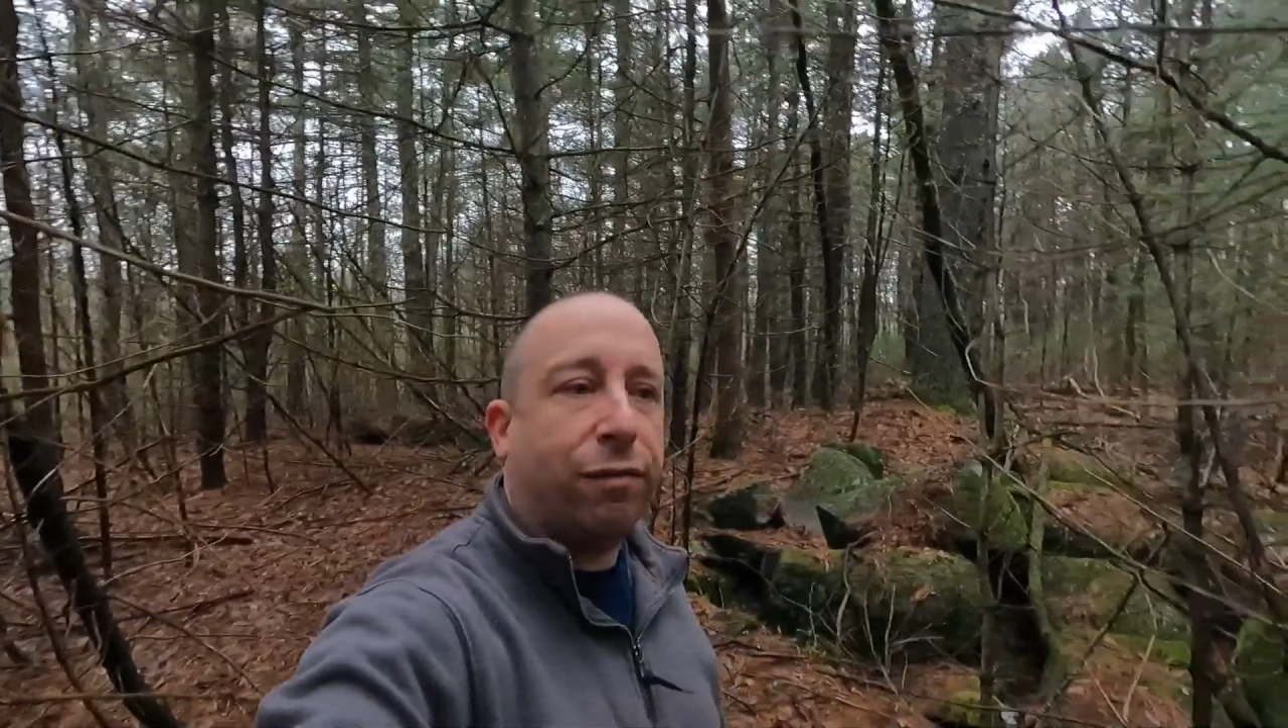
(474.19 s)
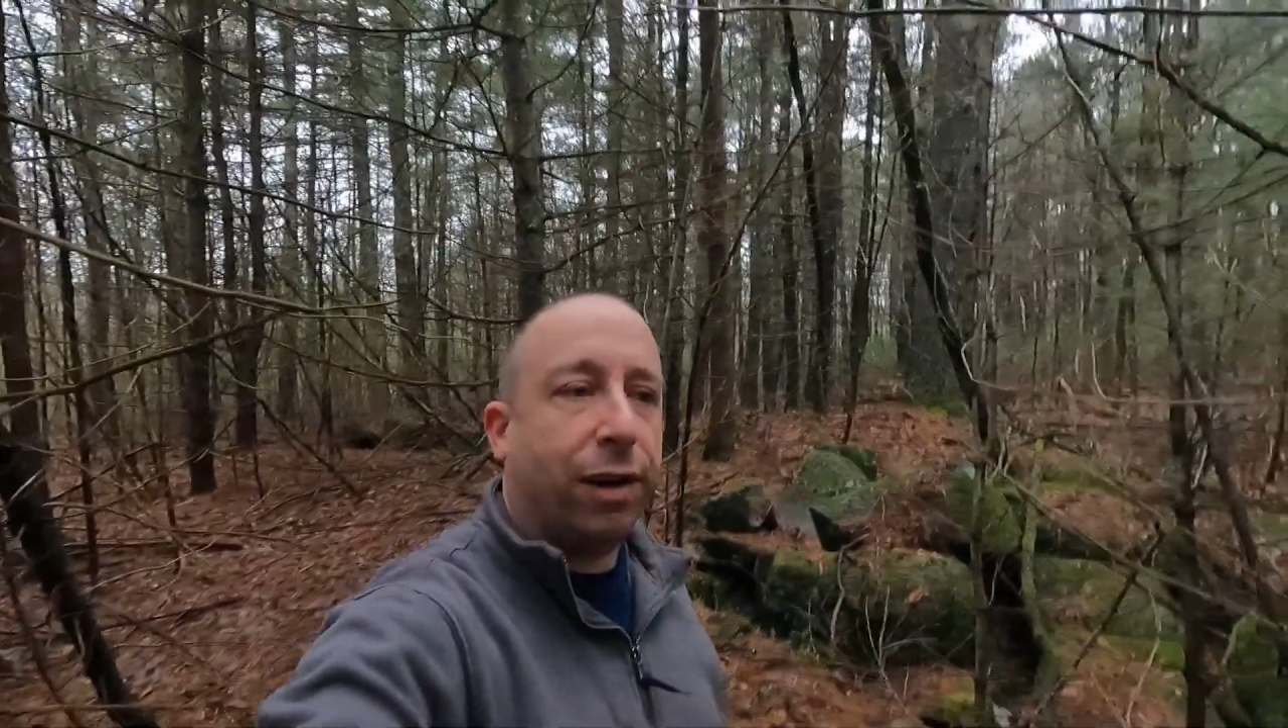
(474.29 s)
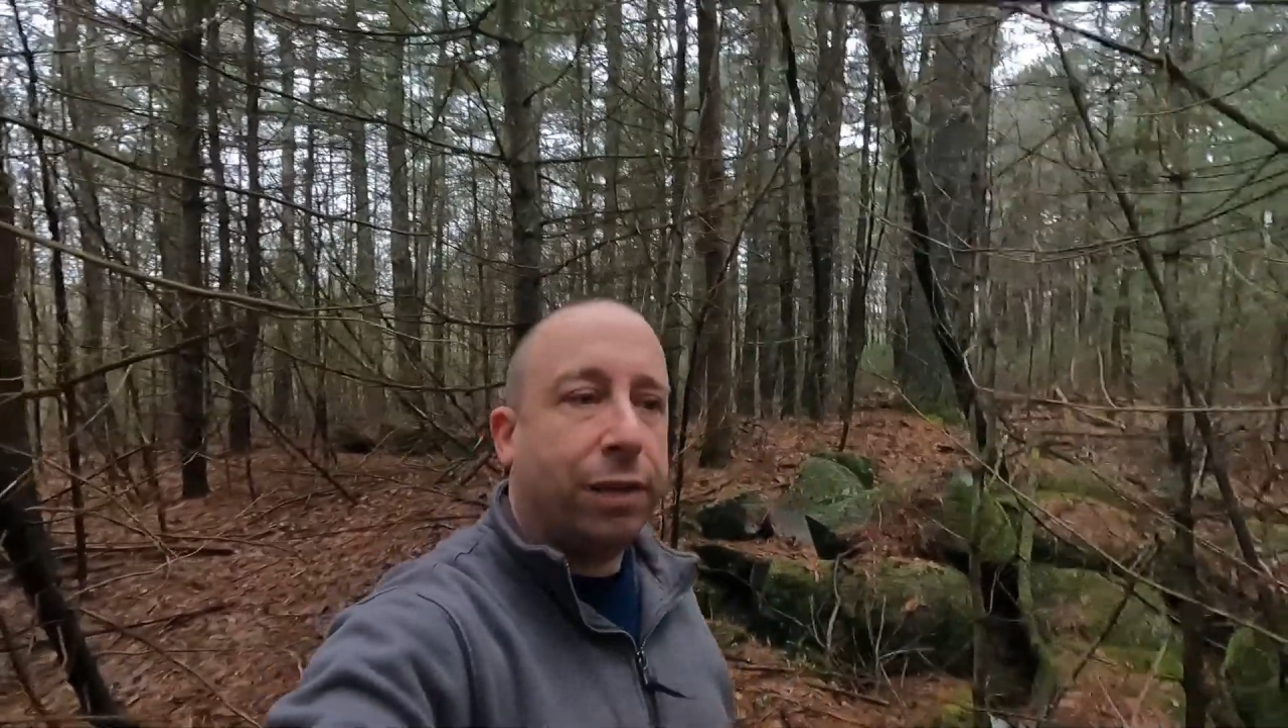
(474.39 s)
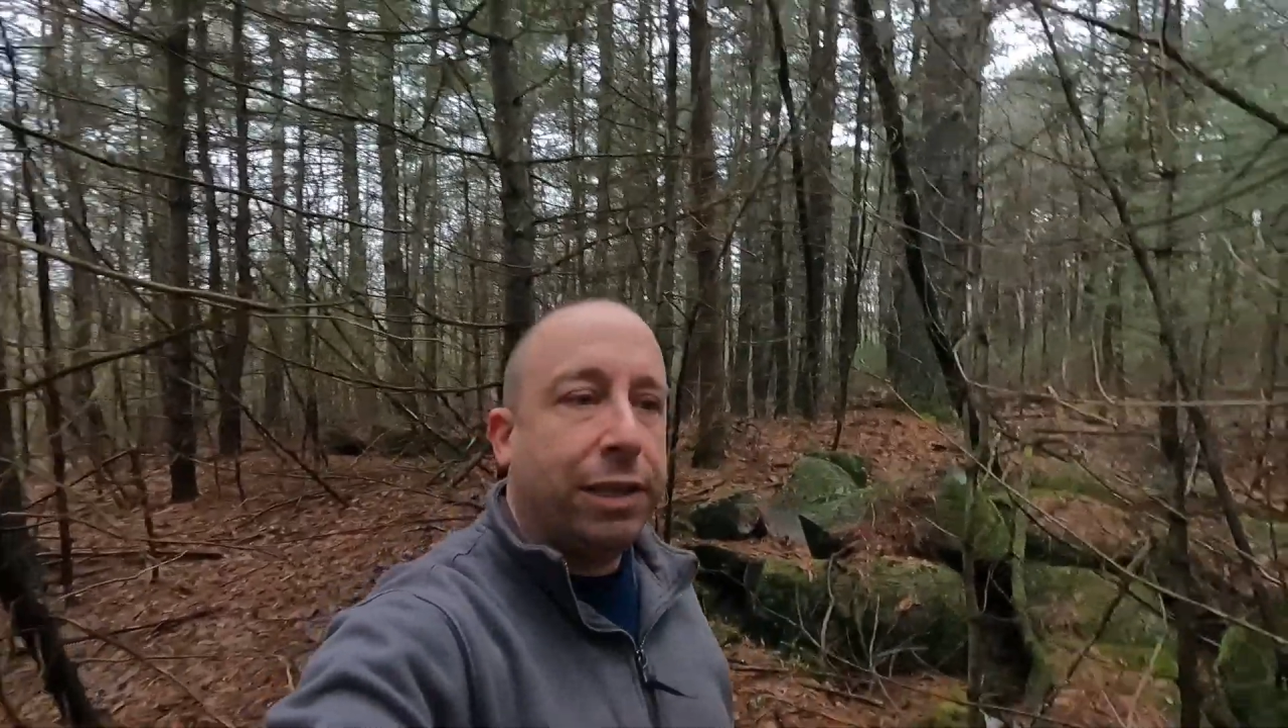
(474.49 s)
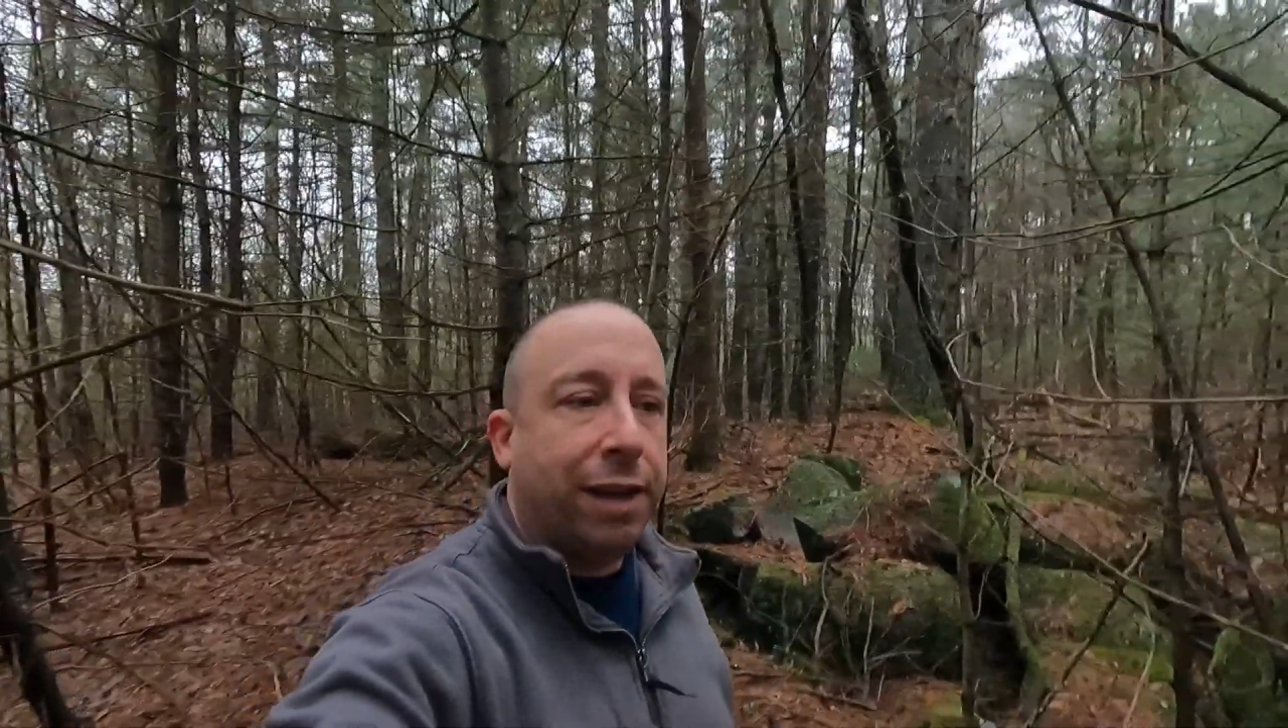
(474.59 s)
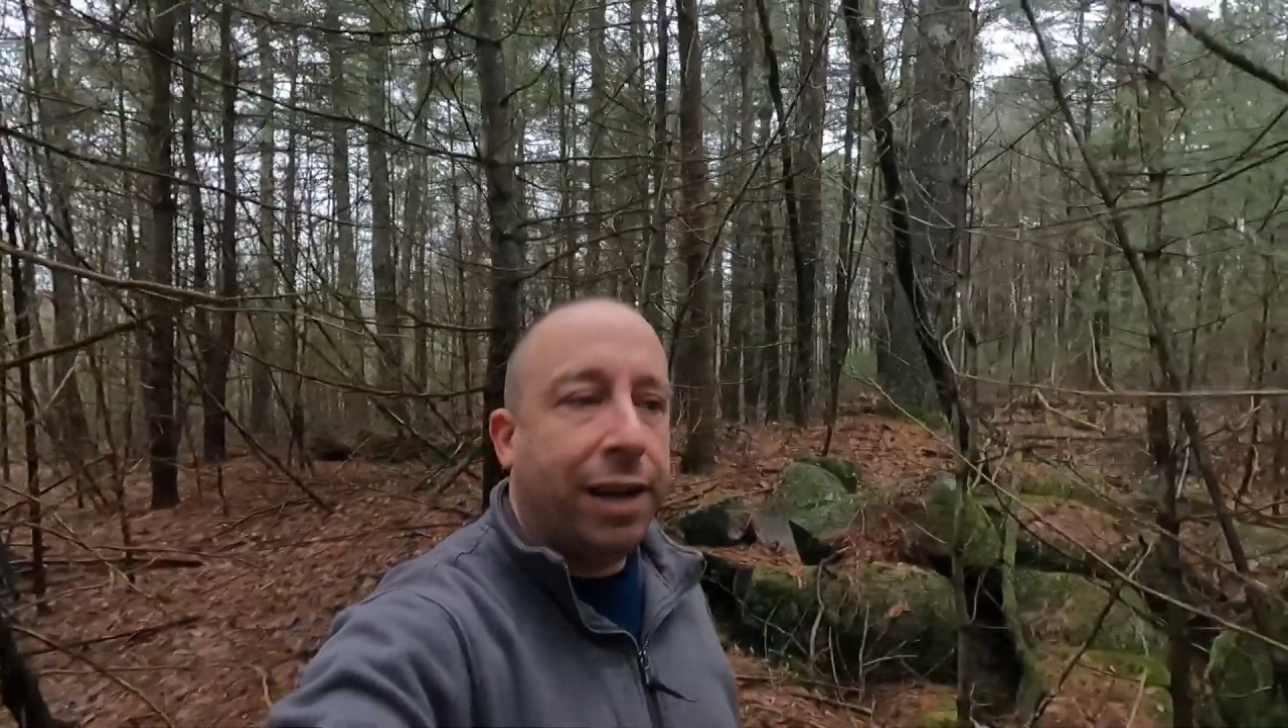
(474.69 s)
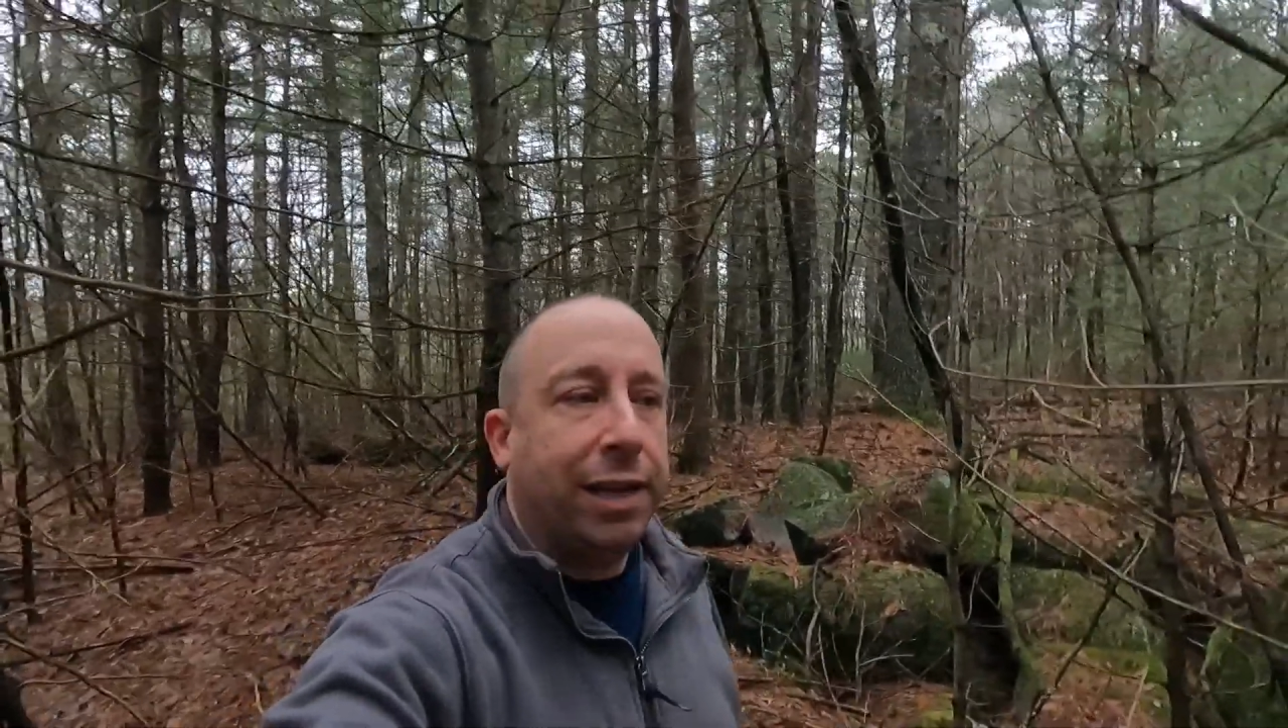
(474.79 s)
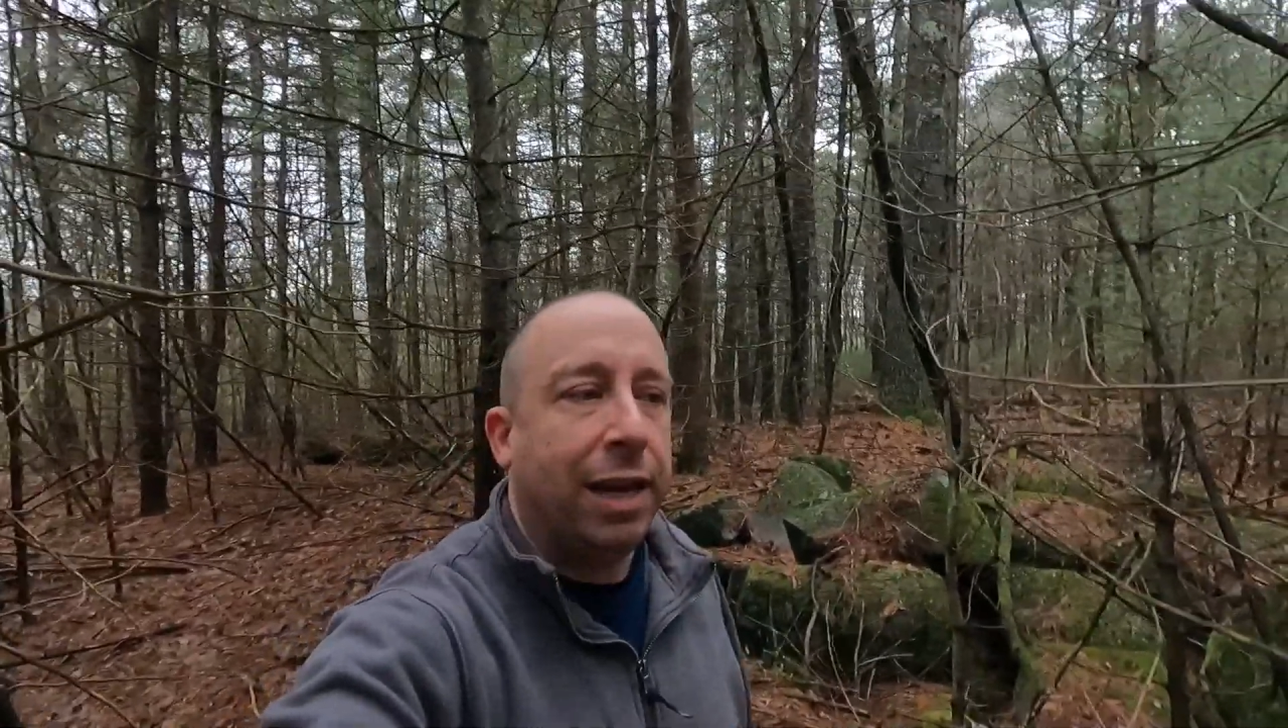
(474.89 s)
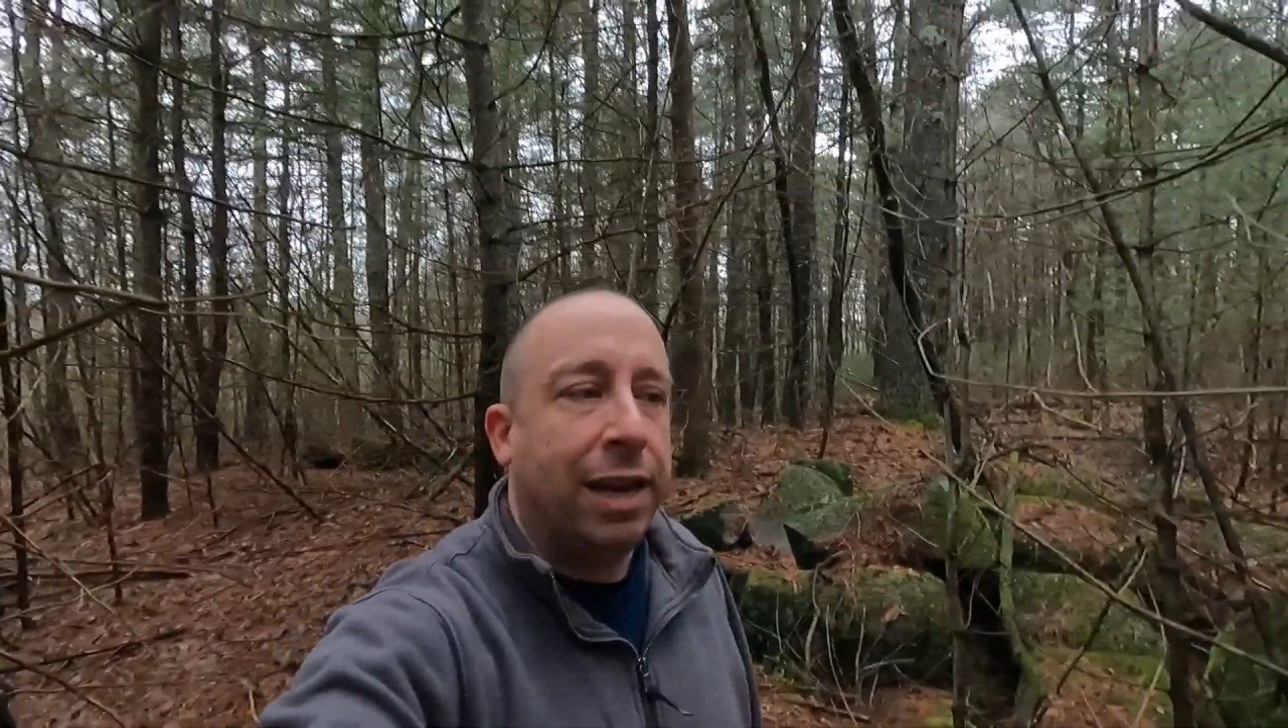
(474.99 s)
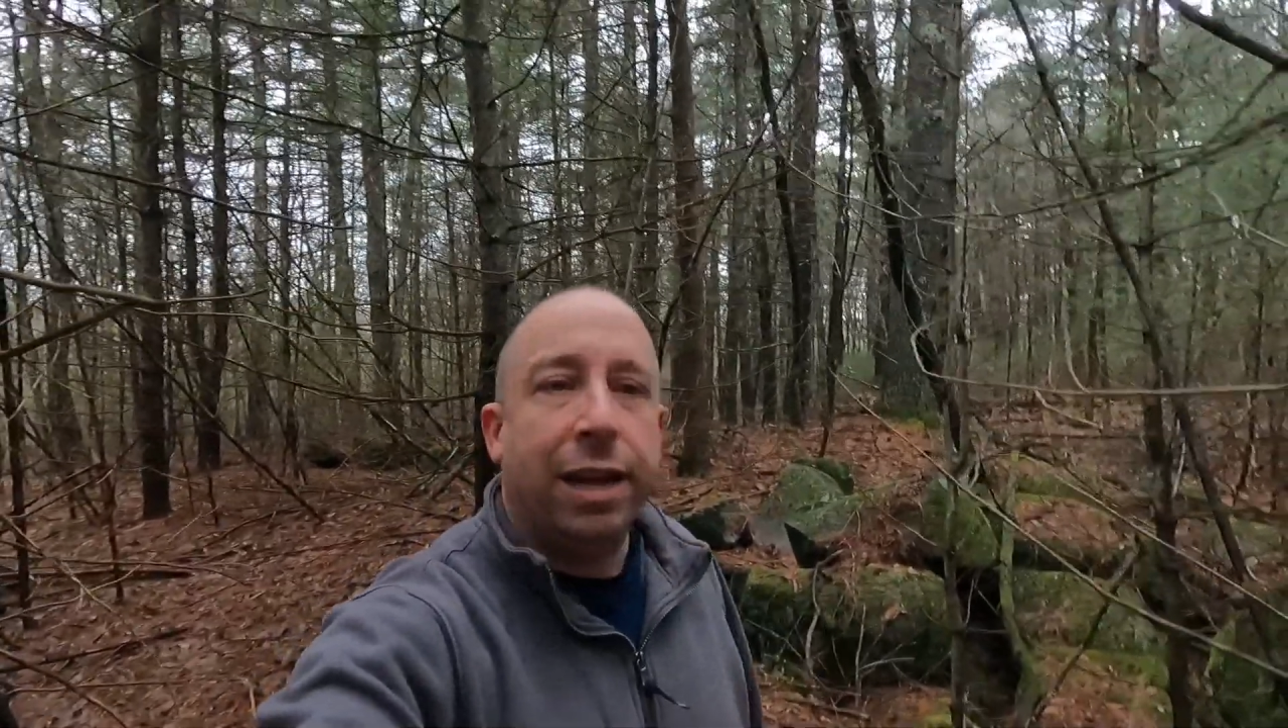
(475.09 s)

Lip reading: fairly tight,